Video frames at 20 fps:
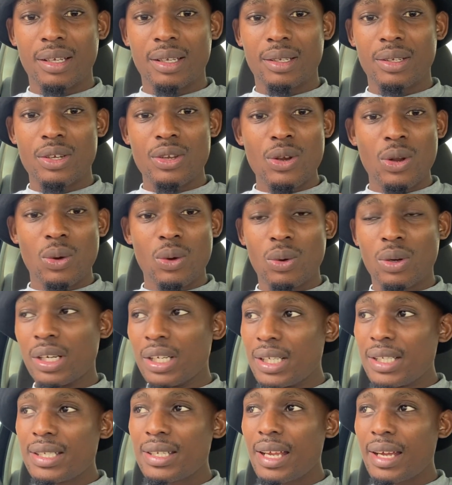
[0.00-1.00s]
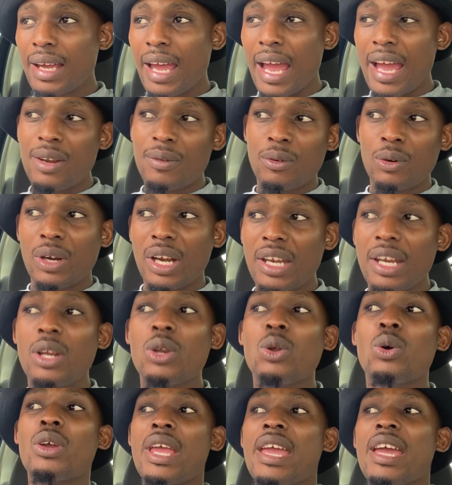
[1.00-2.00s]
you know girls are kind of already
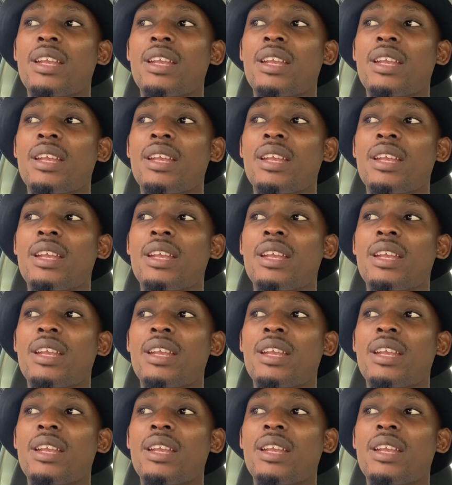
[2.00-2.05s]
looking